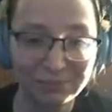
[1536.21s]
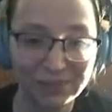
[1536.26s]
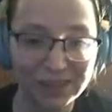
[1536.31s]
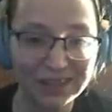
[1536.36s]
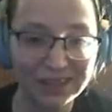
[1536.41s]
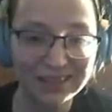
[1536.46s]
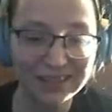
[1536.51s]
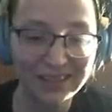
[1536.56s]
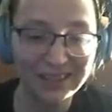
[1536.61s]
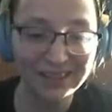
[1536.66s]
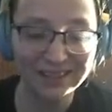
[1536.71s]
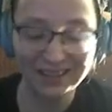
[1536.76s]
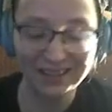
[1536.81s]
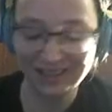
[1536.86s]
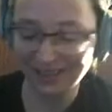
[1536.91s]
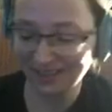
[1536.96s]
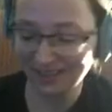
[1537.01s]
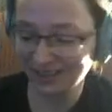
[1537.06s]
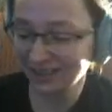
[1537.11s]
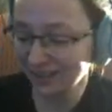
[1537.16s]
Is
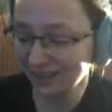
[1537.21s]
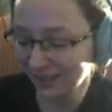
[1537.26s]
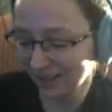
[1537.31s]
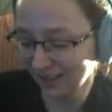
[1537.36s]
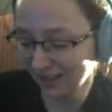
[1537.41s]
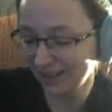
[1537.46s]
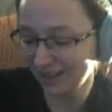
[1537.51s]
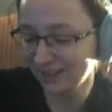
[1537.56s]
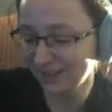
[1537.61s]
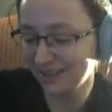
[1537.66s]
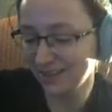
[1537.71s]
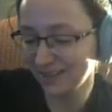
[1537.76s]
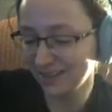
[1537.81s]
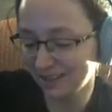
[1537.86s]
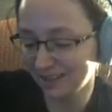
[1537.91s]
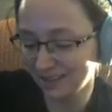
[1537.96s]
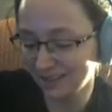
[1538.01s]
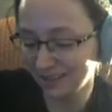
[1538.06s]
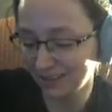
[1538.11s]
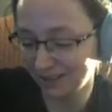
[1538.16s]
this
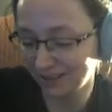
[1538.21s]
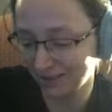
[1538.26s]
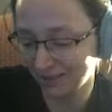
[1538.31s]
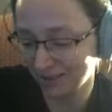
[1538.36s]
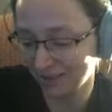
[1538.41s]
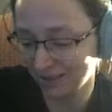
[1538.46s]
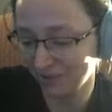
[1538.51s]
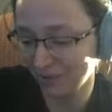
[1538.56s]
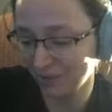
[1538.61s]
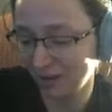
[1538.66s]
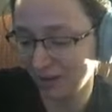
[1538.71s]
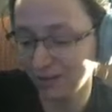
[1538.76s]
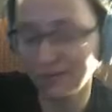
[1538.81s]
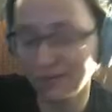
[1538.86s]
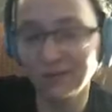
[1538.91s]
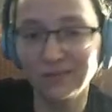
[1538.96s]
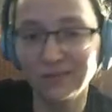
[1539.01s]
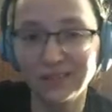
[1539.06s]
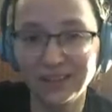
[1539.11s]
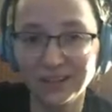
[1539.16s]

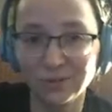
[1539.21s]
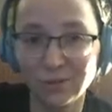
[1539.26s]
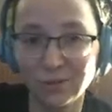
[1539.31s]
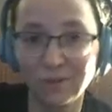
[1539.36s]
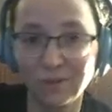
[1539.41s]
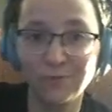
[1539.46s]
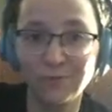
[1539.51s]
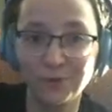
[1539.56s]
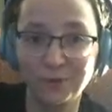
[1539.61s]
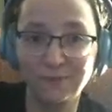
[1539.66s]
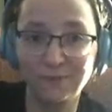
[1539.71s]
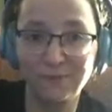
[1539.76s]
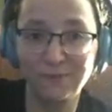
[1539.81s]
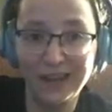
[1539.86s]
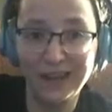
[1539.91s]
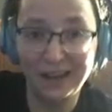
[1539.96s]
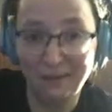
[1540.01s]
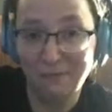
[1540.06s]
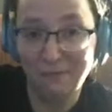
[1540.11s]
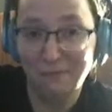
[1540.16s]
tomorrow at
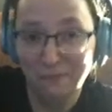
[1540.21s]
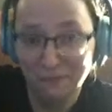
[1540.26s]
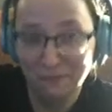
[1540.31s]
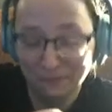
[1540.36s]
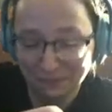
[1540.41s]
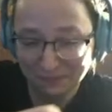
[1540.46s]
12:45?